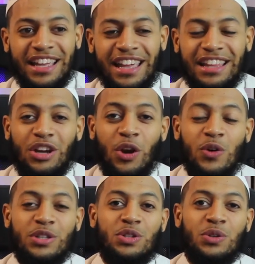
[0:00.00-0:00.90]
get
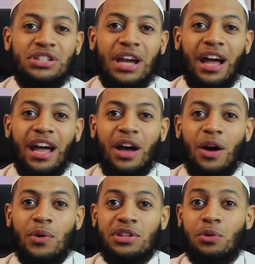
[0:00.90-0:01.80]
close to Sheikh
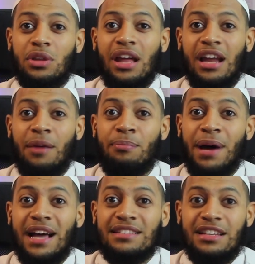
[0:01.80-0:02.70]
Wasiullah
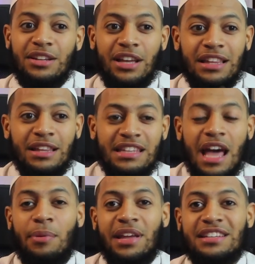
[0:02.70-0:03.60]
Al-Abbas and
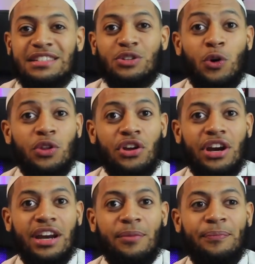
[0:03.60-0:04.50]
tap his
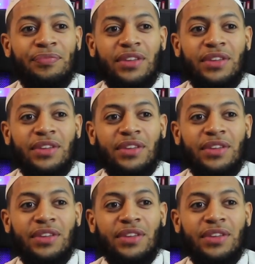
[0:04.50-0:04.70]
shoulder and